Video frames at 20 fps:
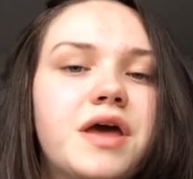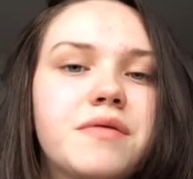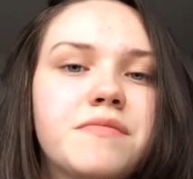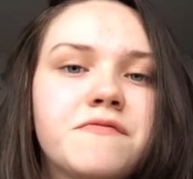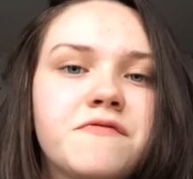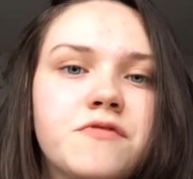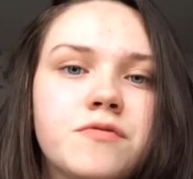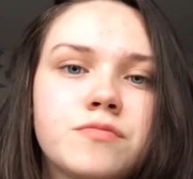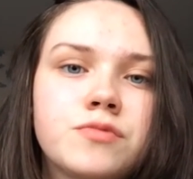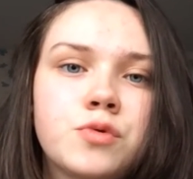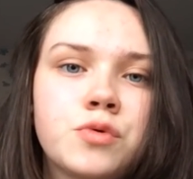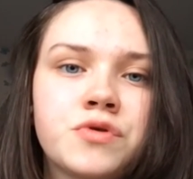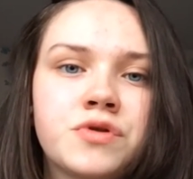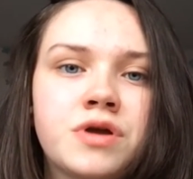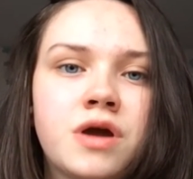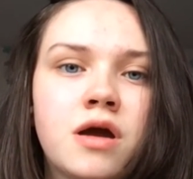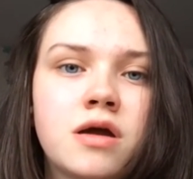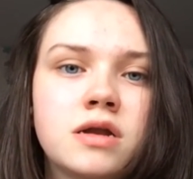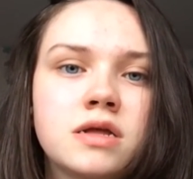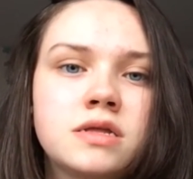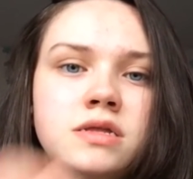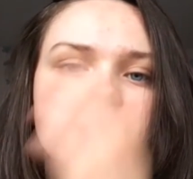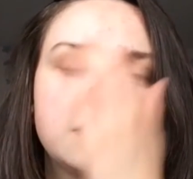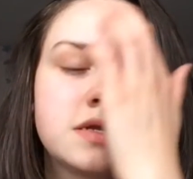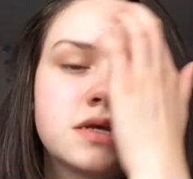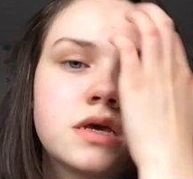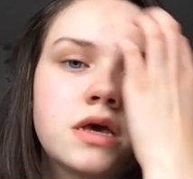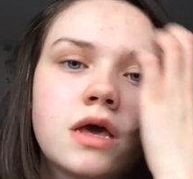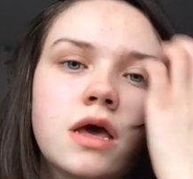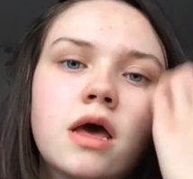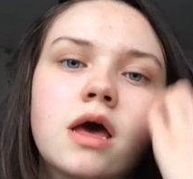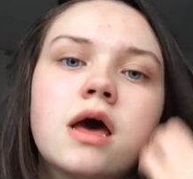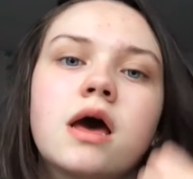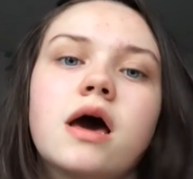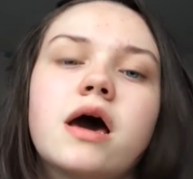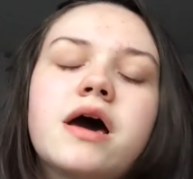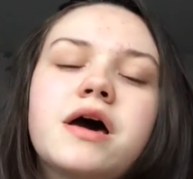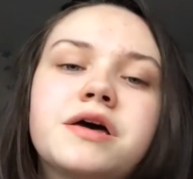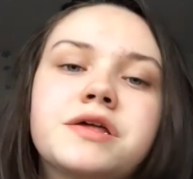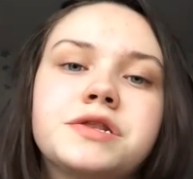I'm from Northern Ireland
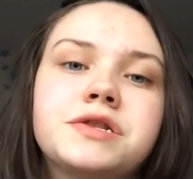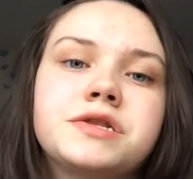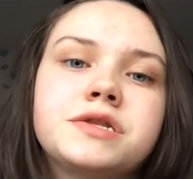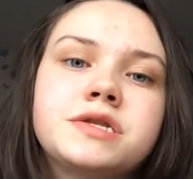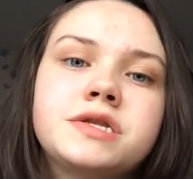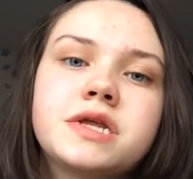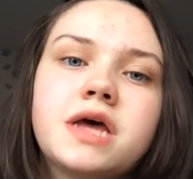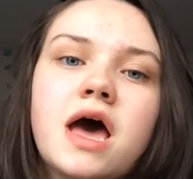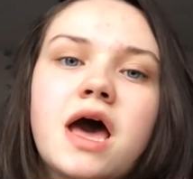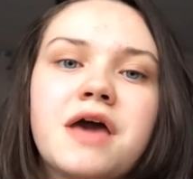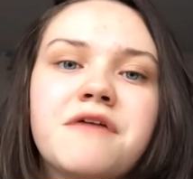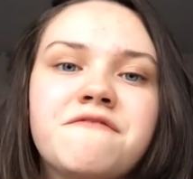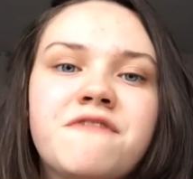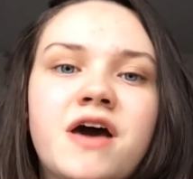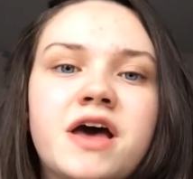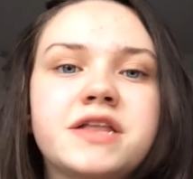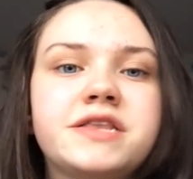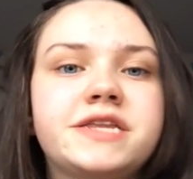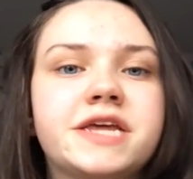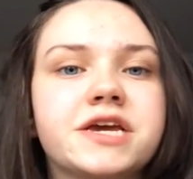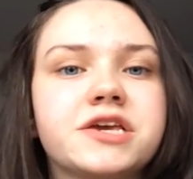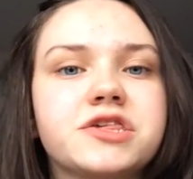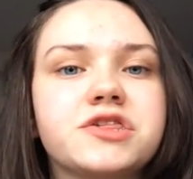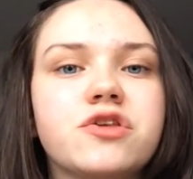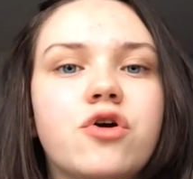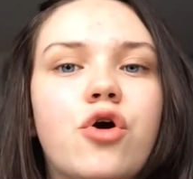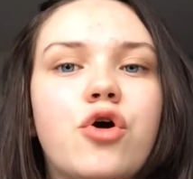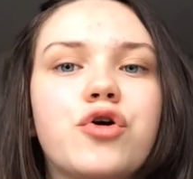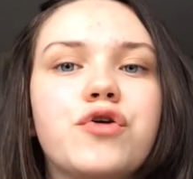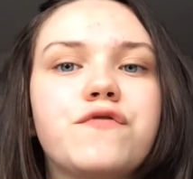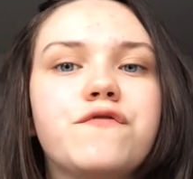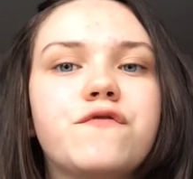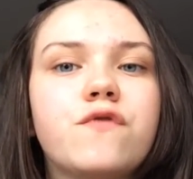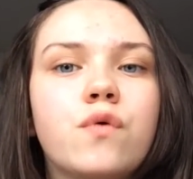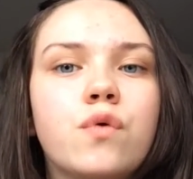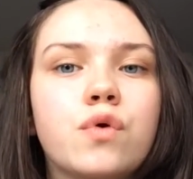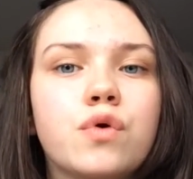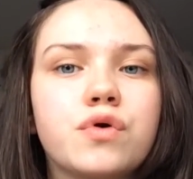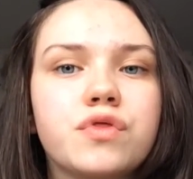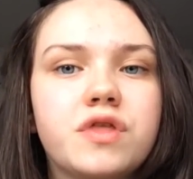and I've had tics now
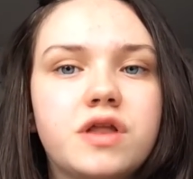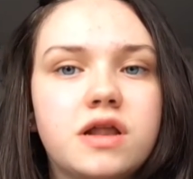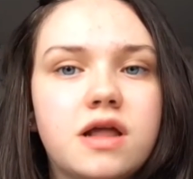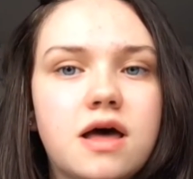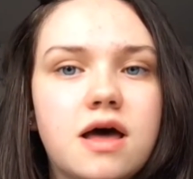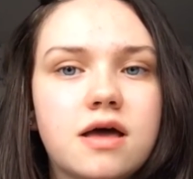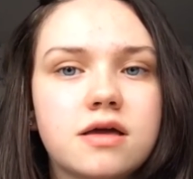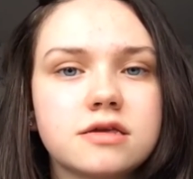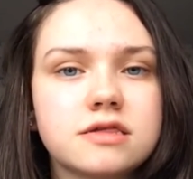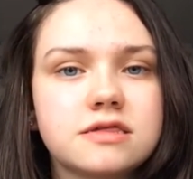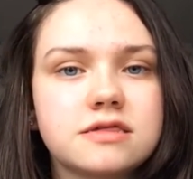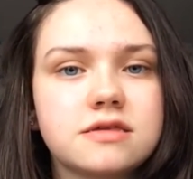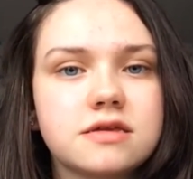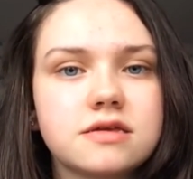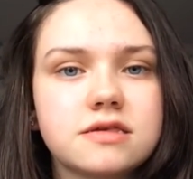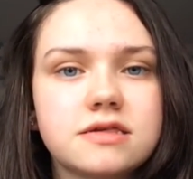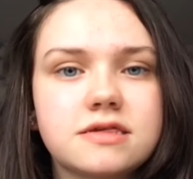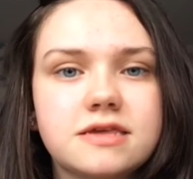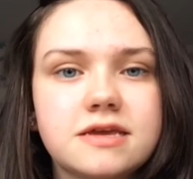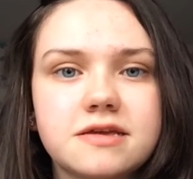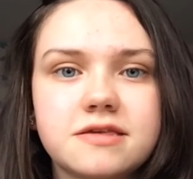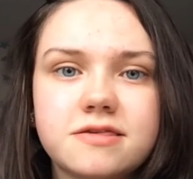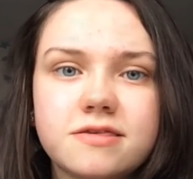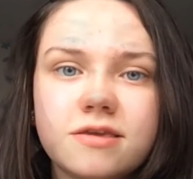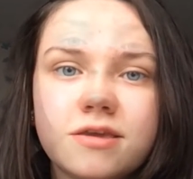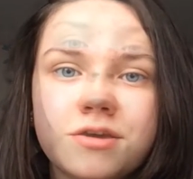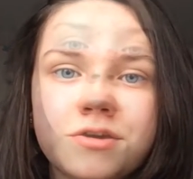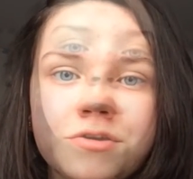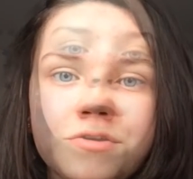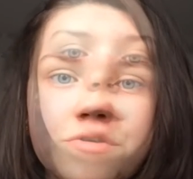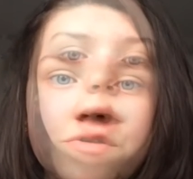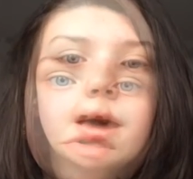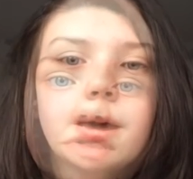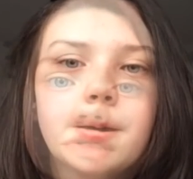for the last six years.